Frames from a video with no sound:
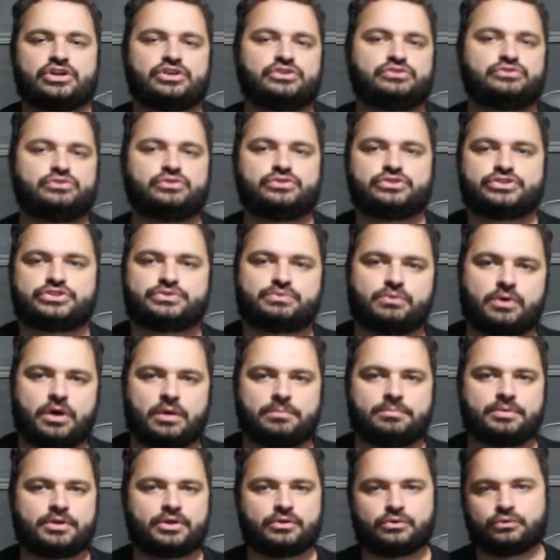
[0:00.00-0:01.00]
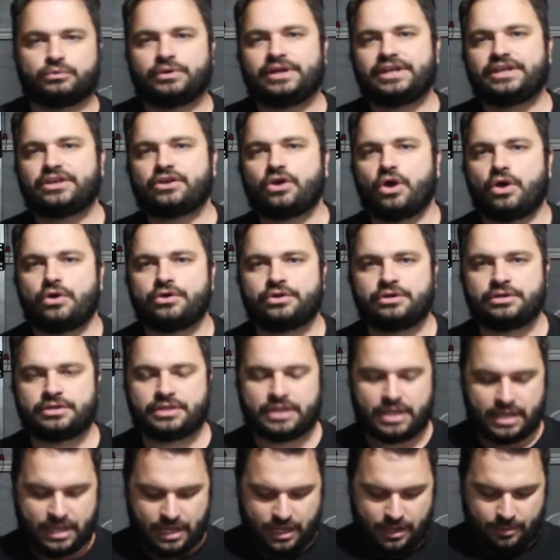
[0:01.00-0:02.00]
do the swap, recode it,
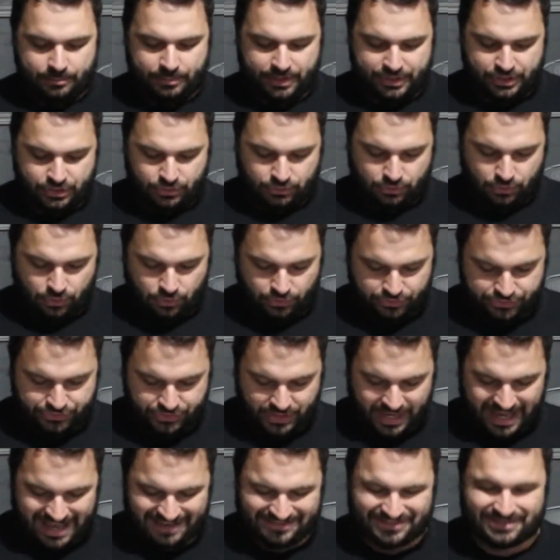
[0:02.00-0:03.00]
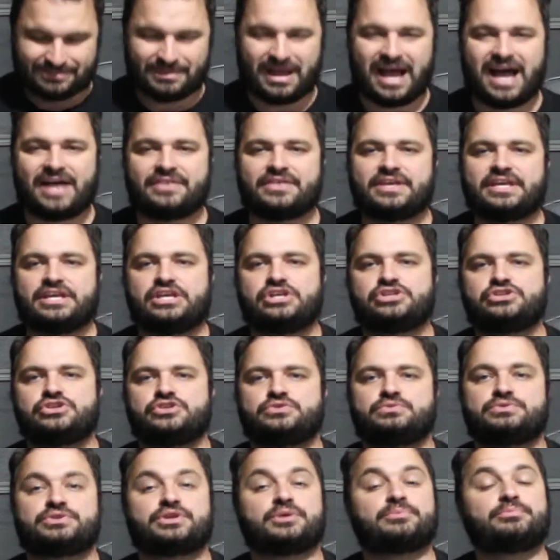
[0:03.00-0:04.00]
but you'll also have some other issues
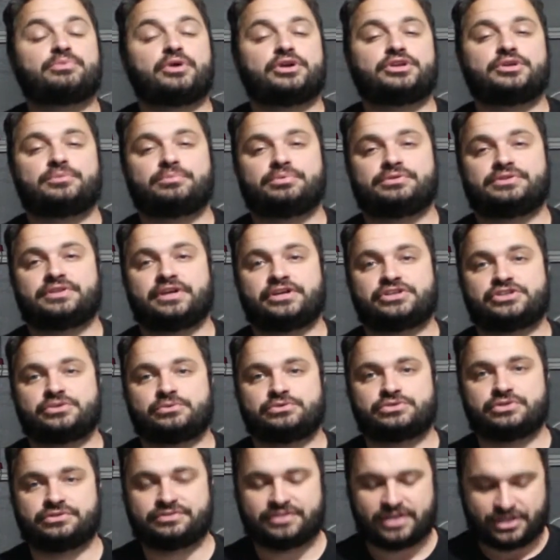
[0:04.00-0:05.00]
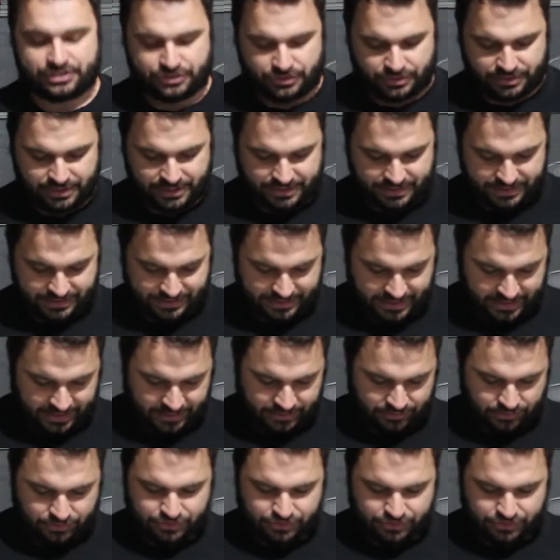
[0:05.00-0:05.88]
with component protection, which I'll touch on in a second.